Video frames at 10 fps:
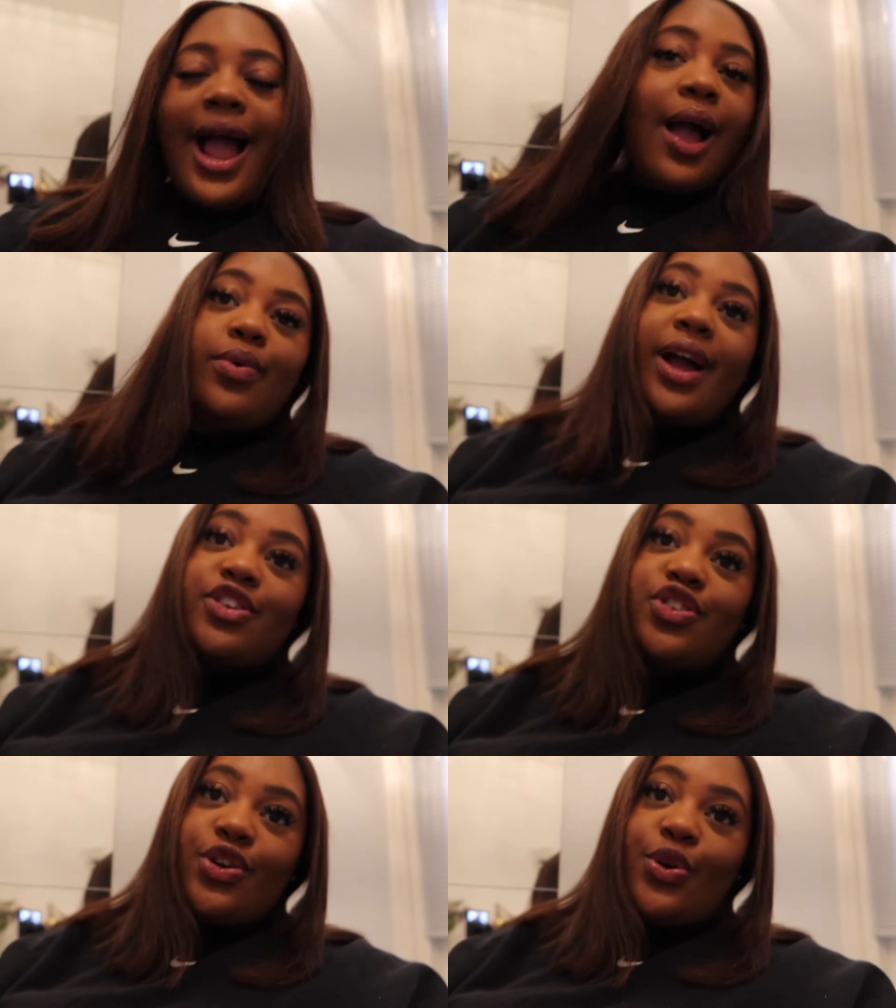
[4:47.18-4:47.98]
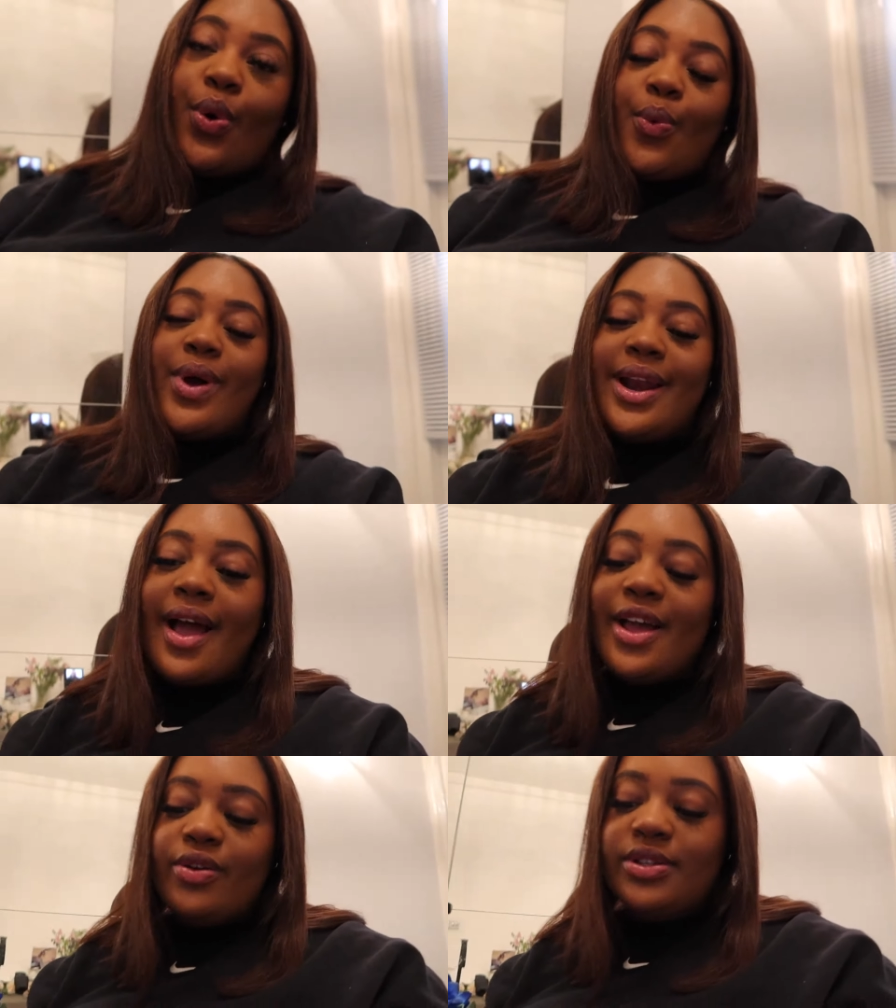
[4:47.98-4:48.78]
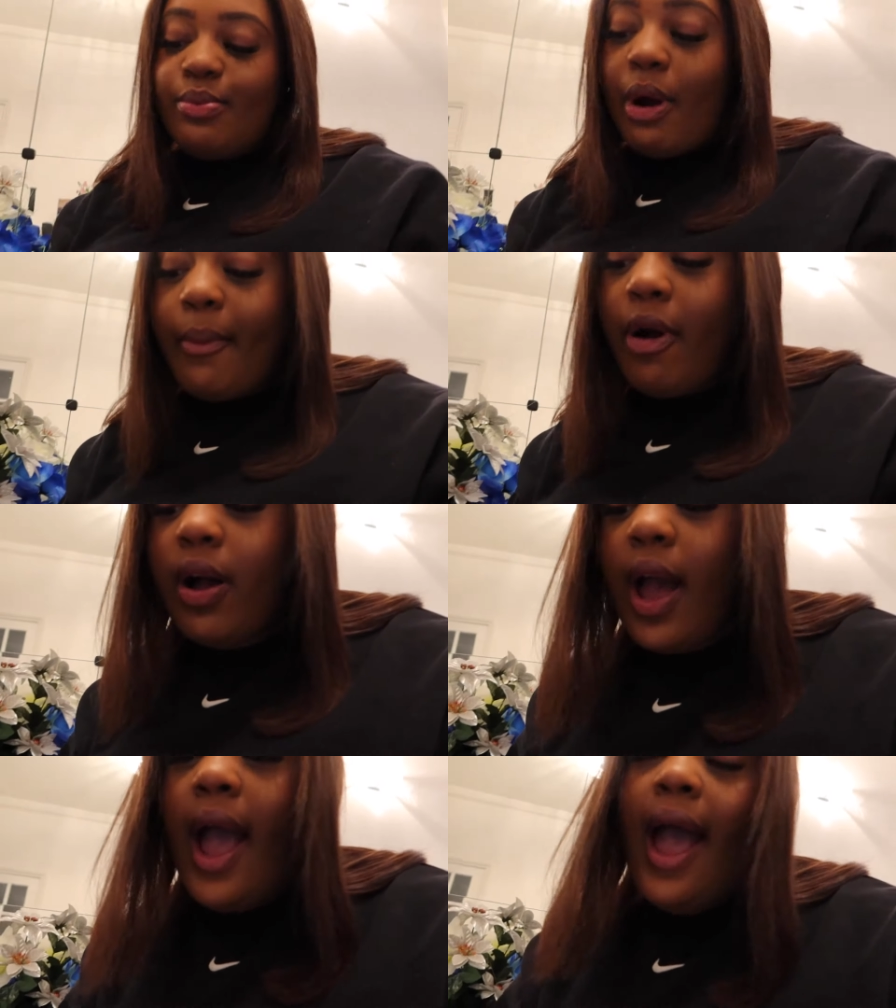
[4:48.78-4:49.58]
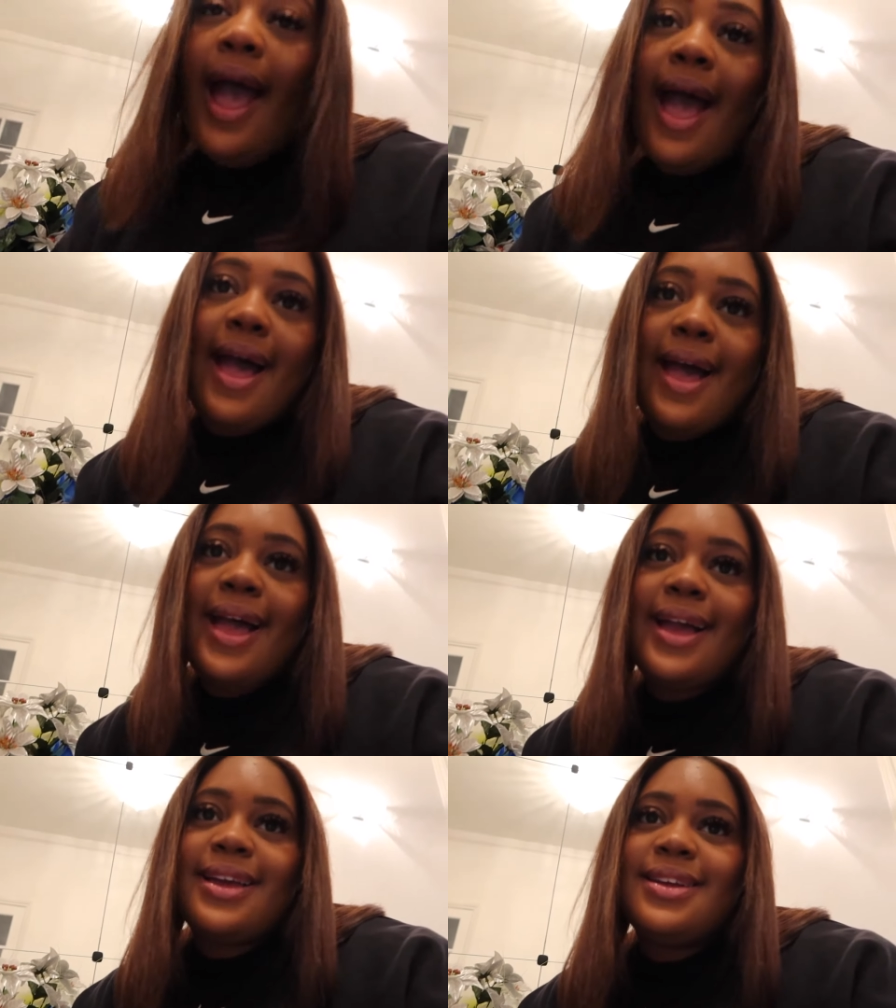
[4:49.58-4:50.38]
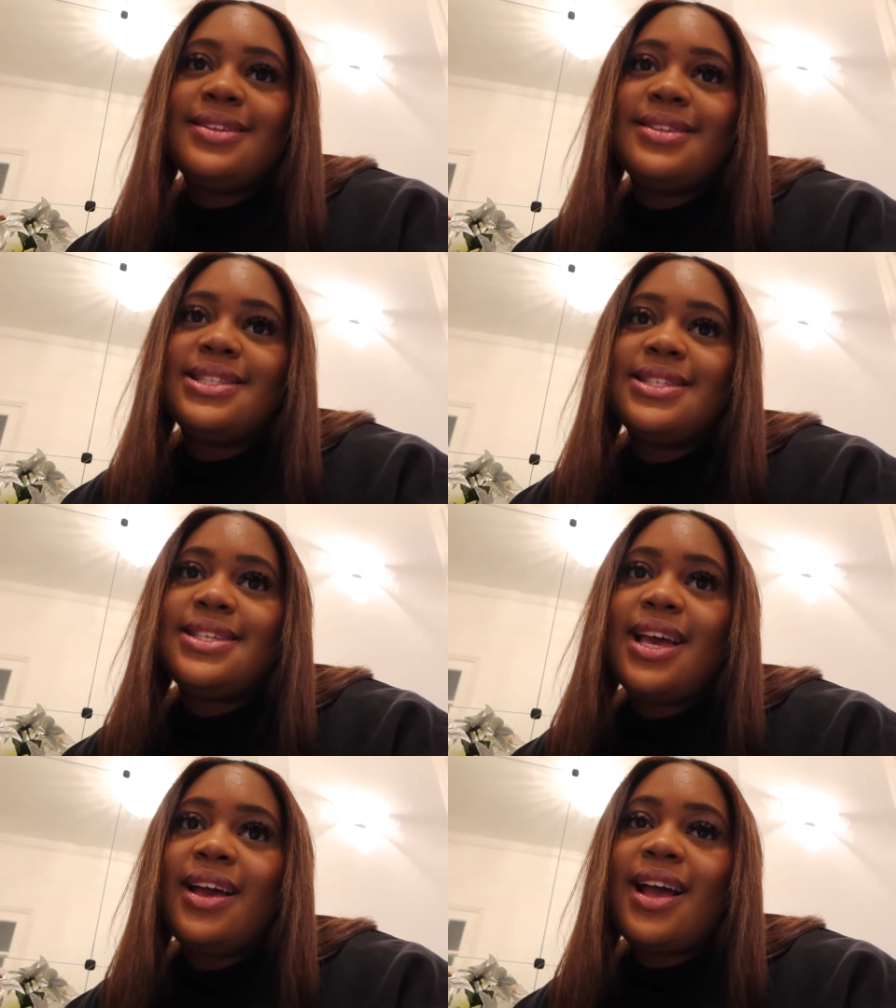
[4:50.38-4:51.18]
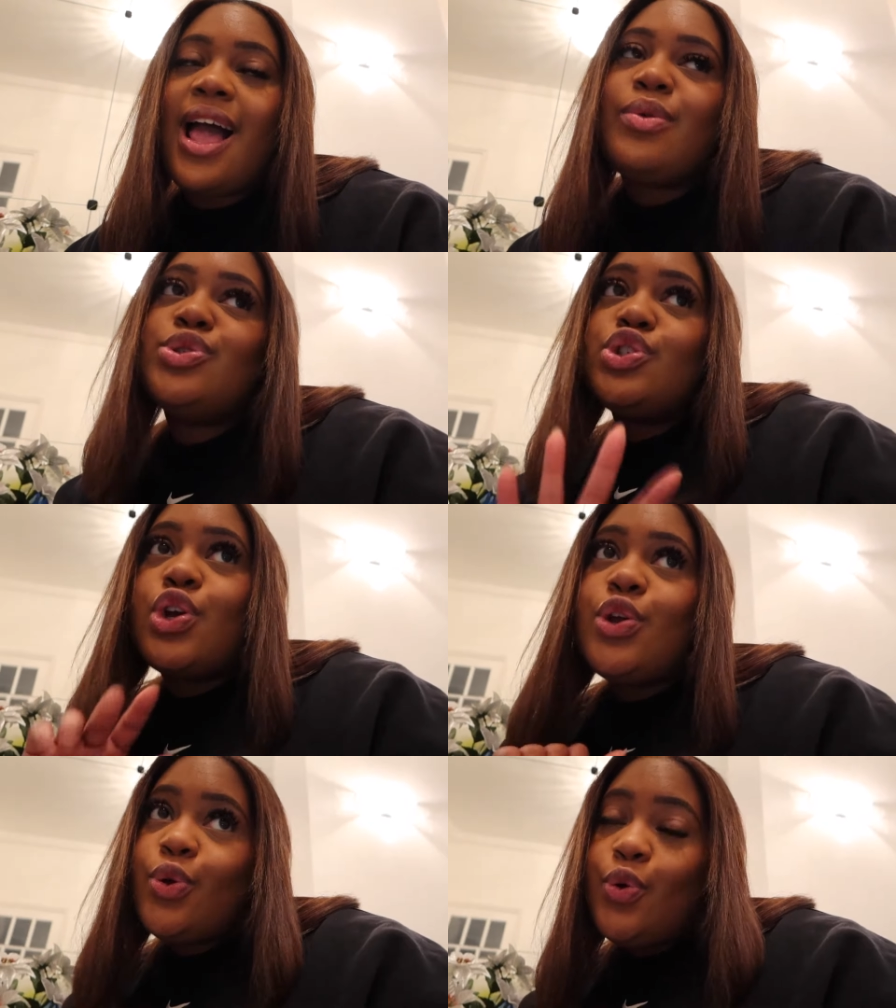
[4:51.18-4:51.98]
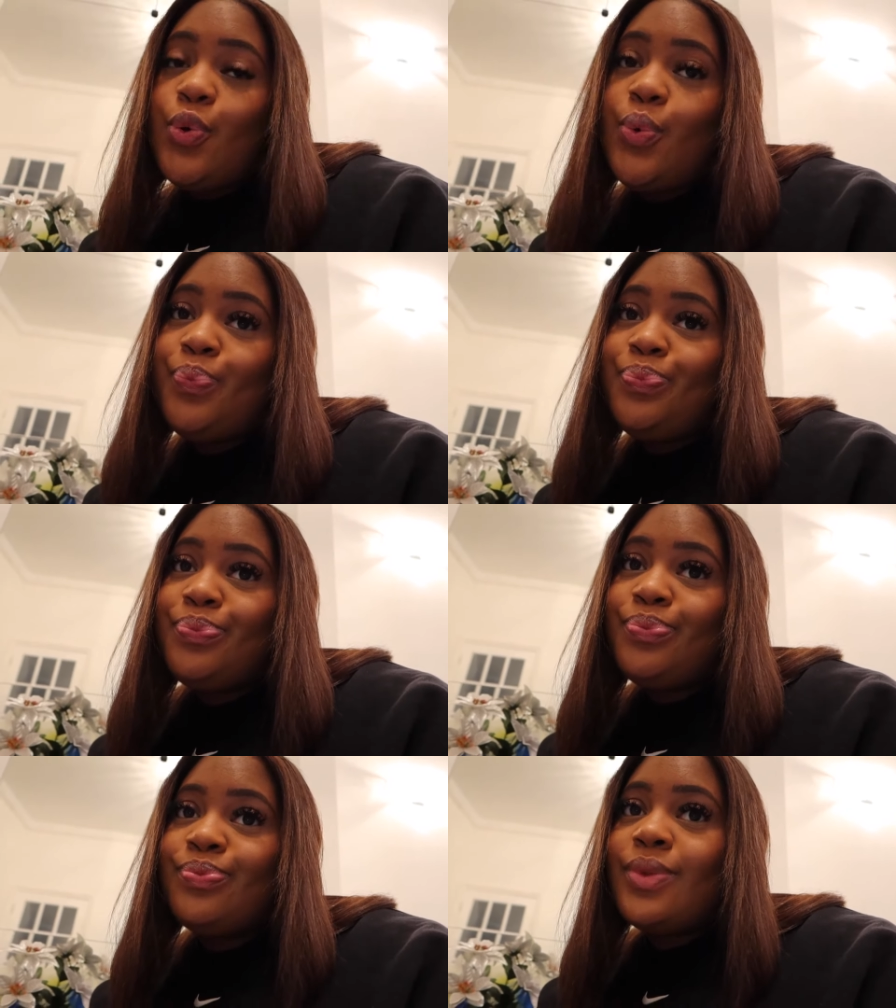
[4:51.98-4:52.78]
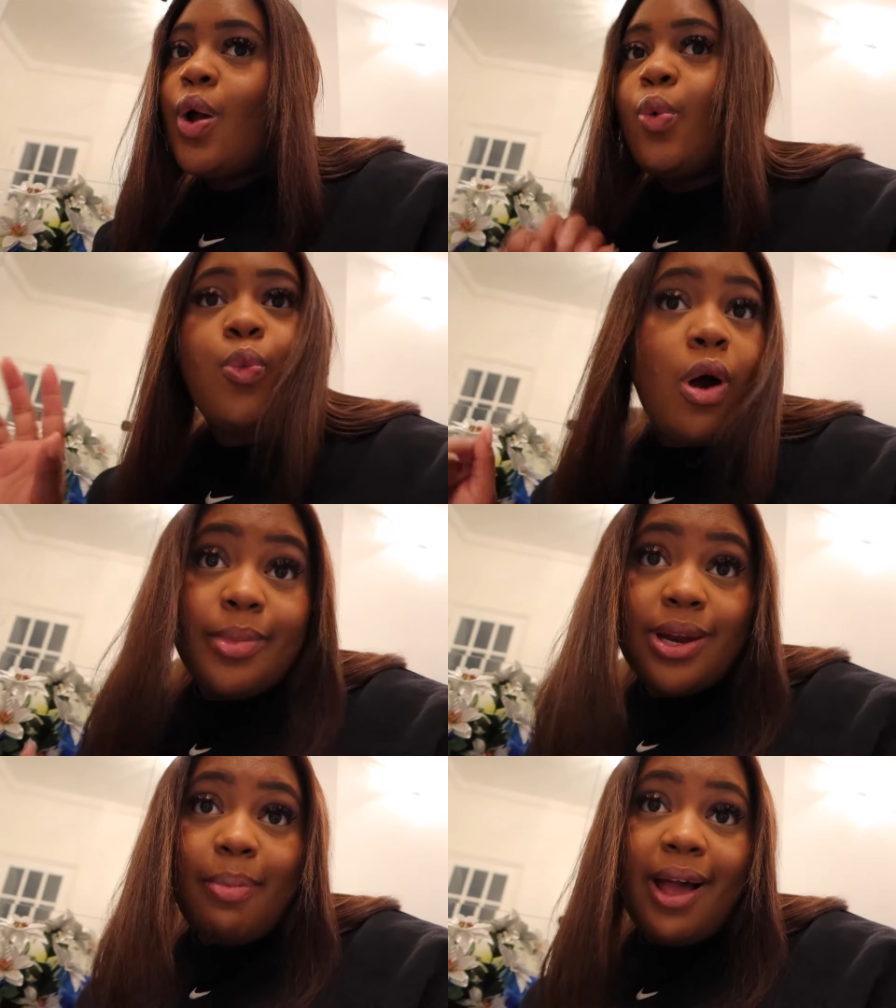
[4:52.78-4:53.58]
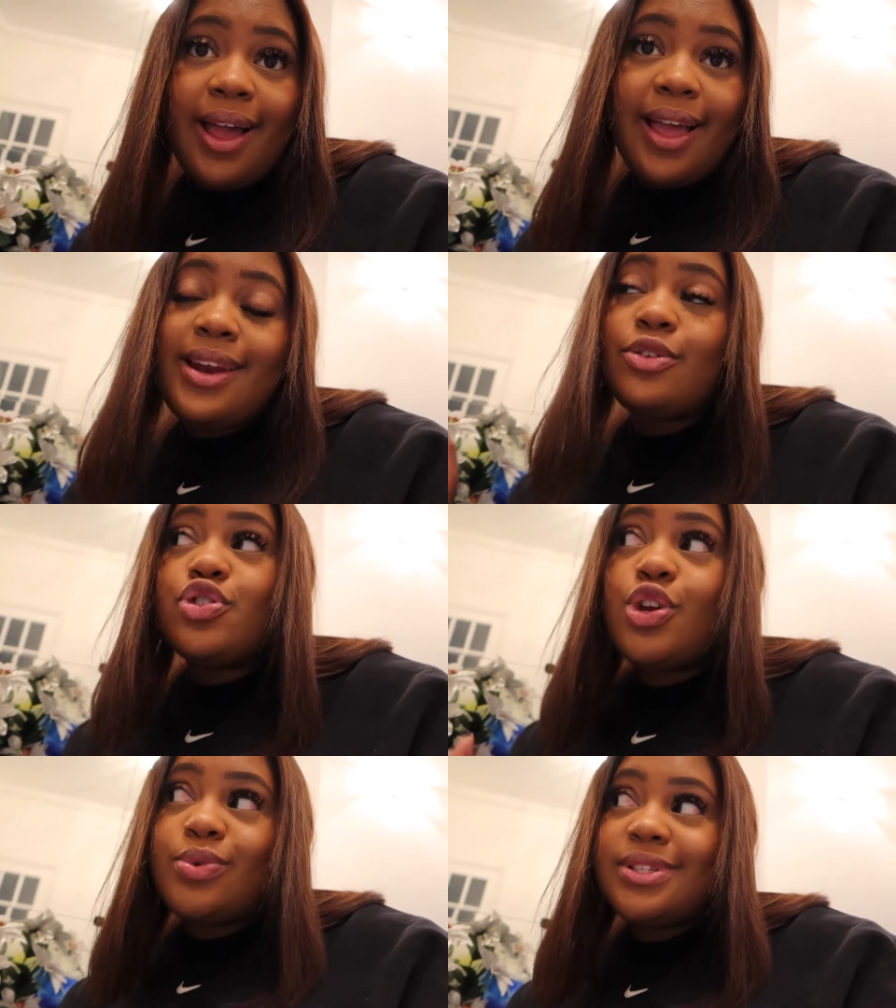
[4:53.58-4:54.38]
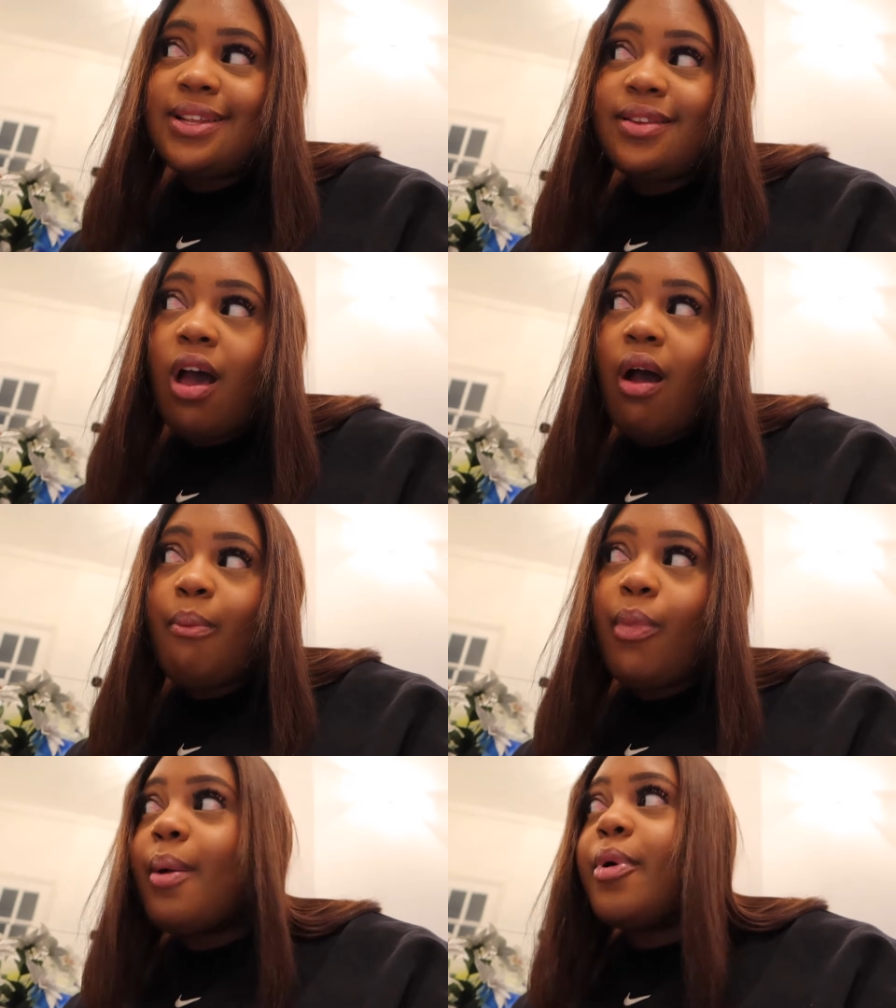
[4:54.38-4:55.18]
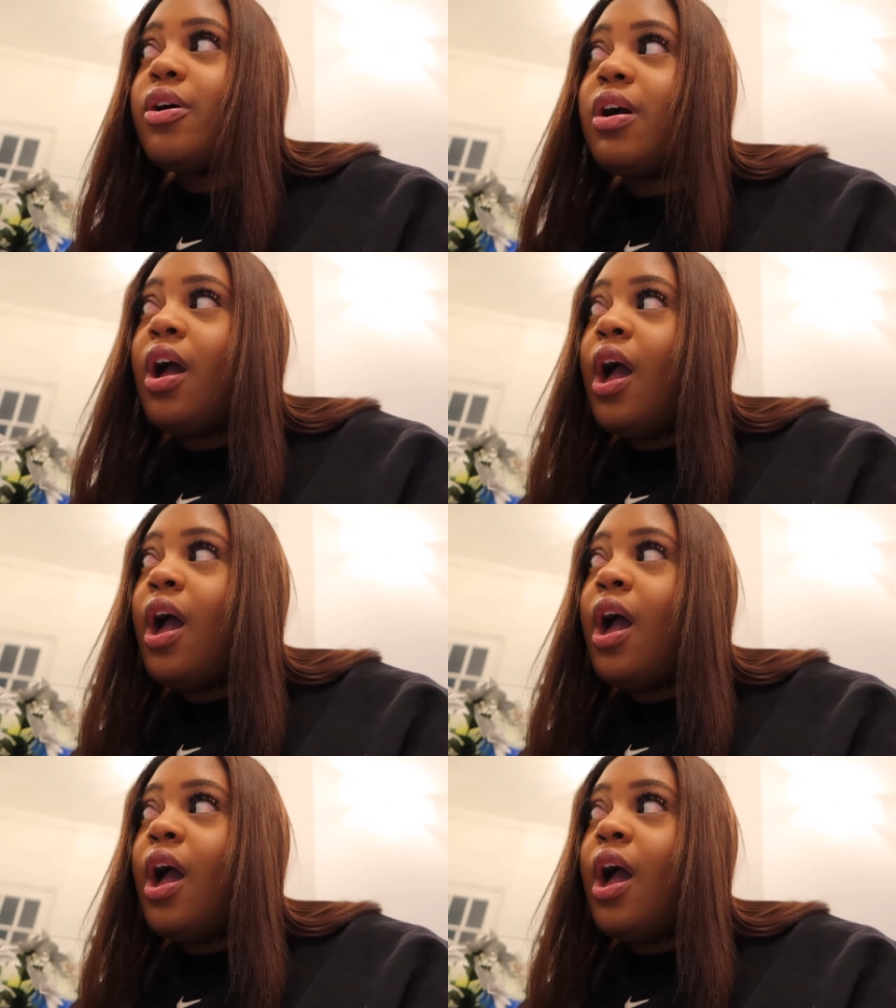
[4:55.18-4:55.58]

I will catch you when I go into Primark and I will show you what I'm gonna buy and I'll show you what's in Primark.